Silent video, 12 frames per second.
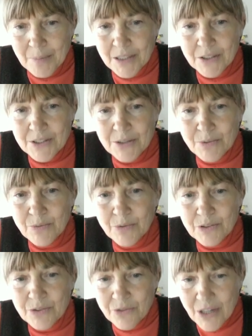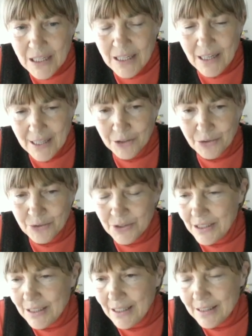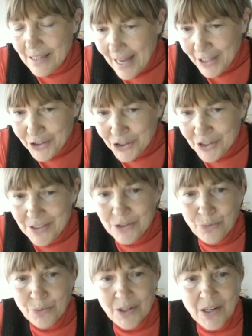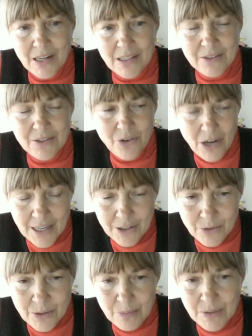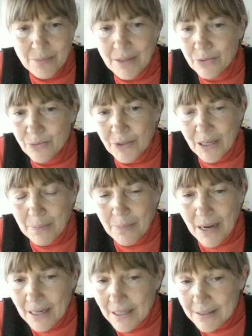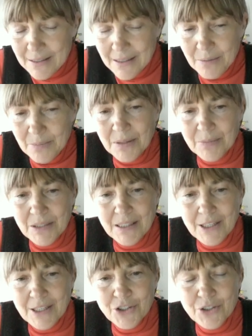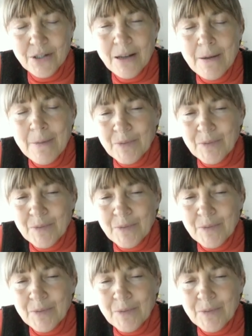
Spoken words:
because we would really like to see that actions we are trying to implement, we are piloting the implementation,